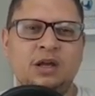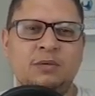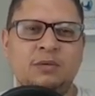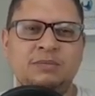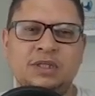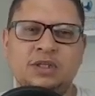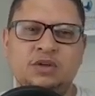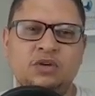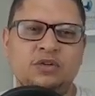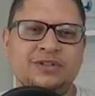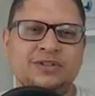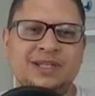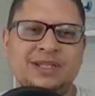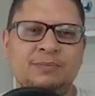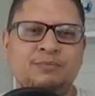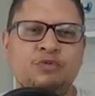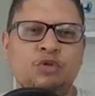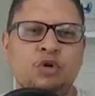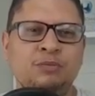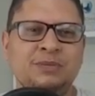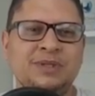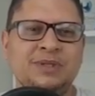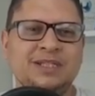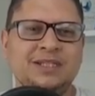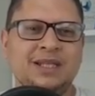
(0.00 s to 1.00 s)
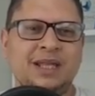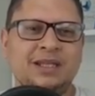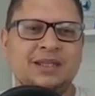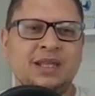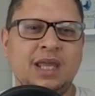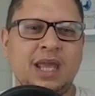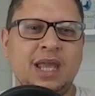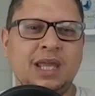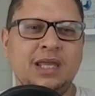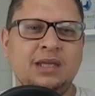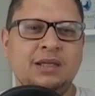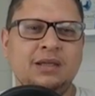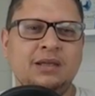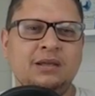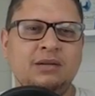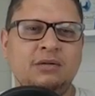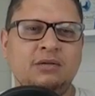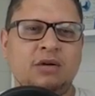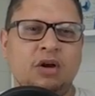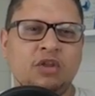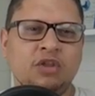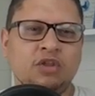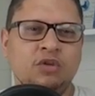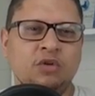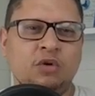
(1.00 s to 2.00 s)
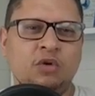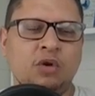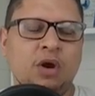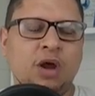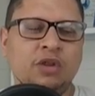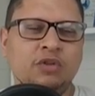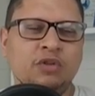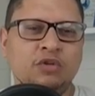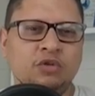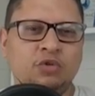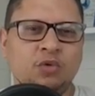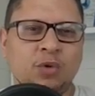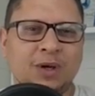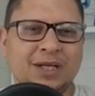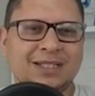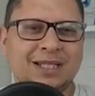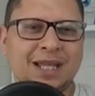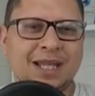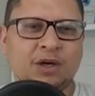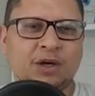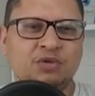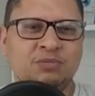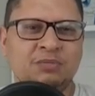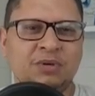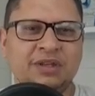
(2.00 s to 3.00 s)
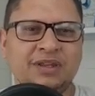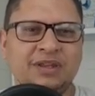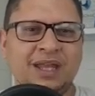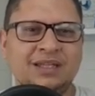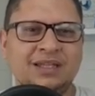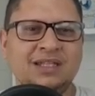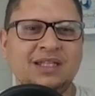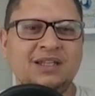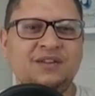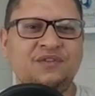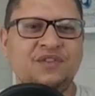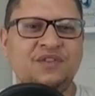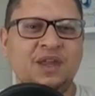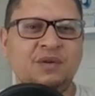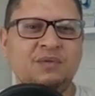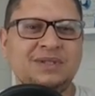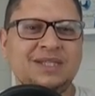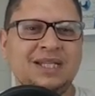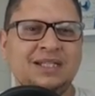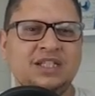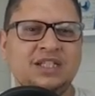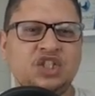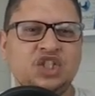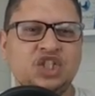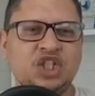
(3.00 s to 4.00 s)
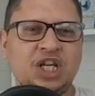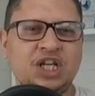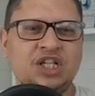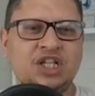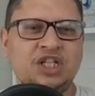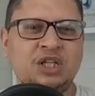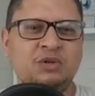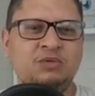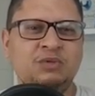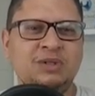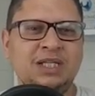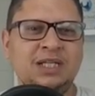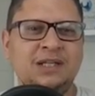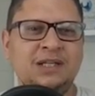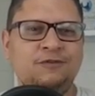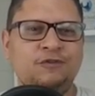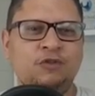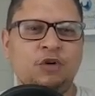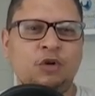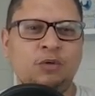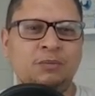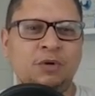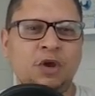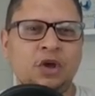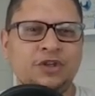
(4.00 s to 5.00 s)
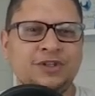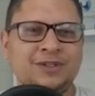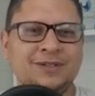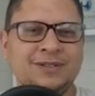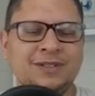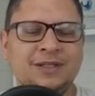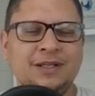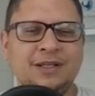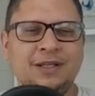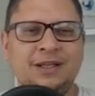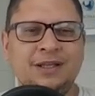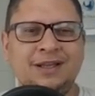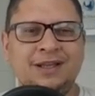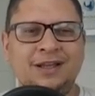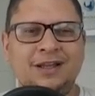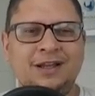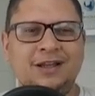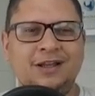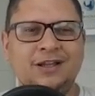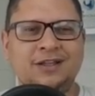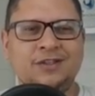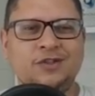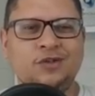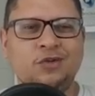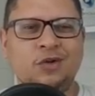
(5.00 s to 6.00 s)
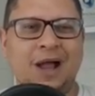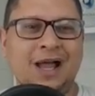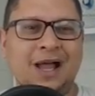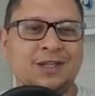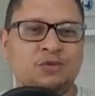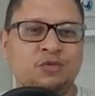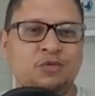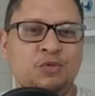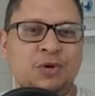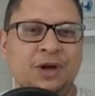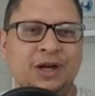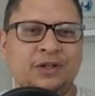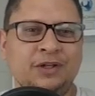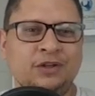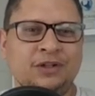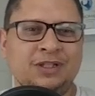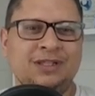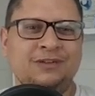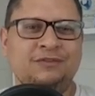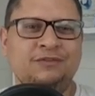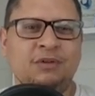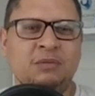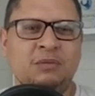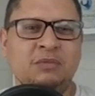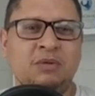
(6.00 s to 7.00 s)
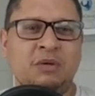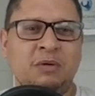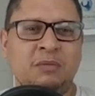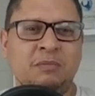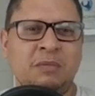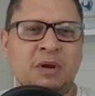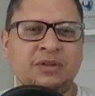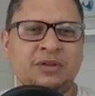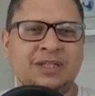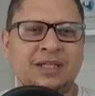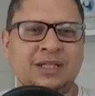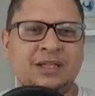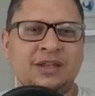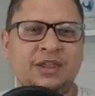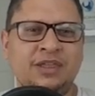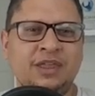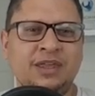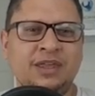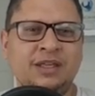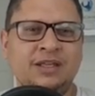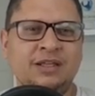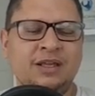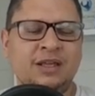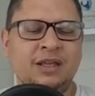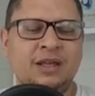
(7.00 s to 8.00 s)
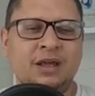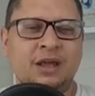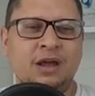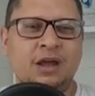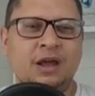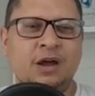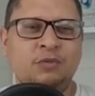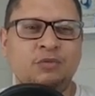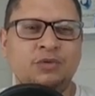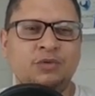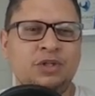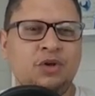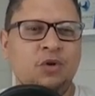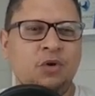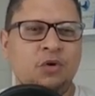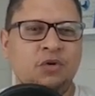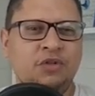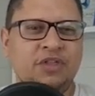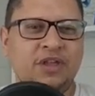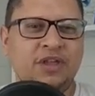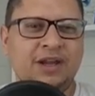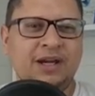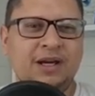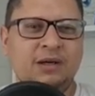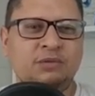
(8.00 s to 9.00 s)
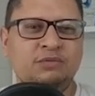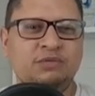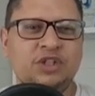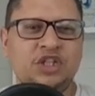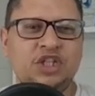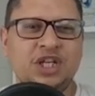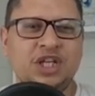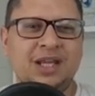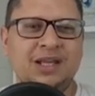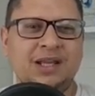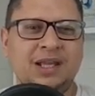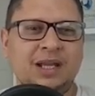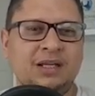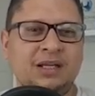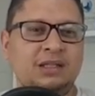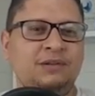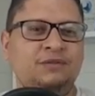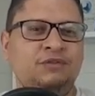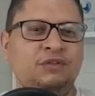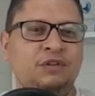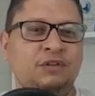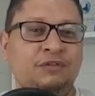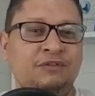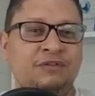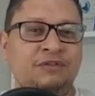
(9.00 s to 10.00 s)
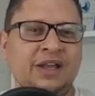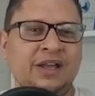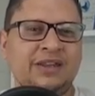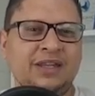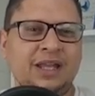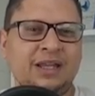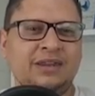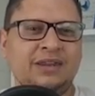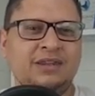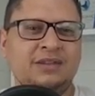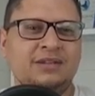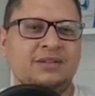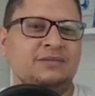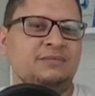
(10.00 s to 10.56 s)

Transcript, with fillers: because they promised that on the quality agreement that if there is any change, they will inform us. So as we were not informed about anything, we go there and we check, and if we find that